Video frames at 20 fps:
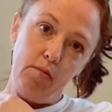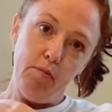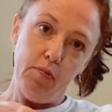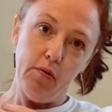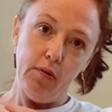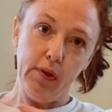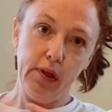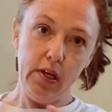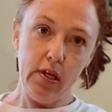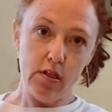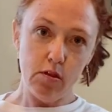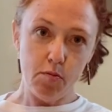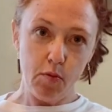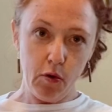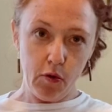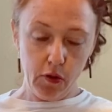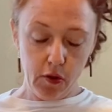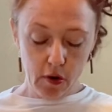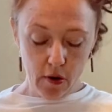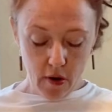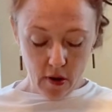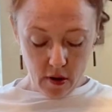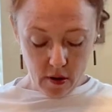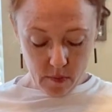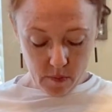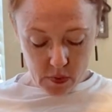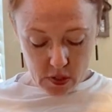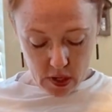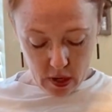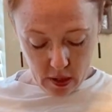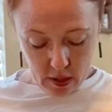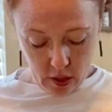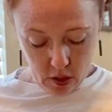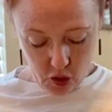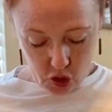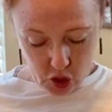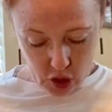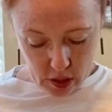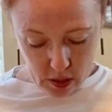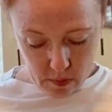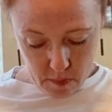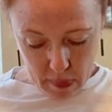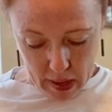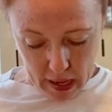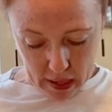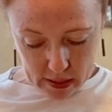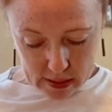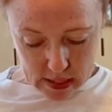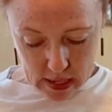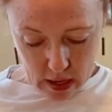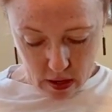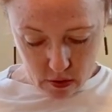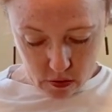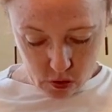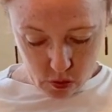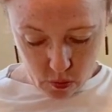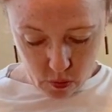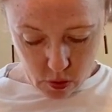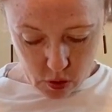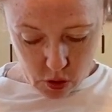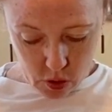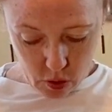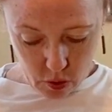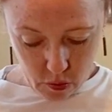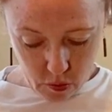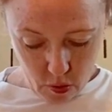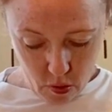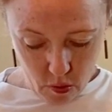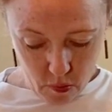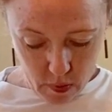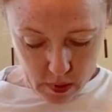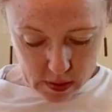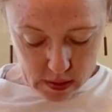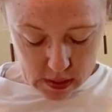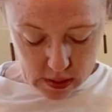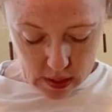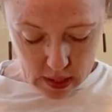Release both your arms, tuck your chin back down towards your throat once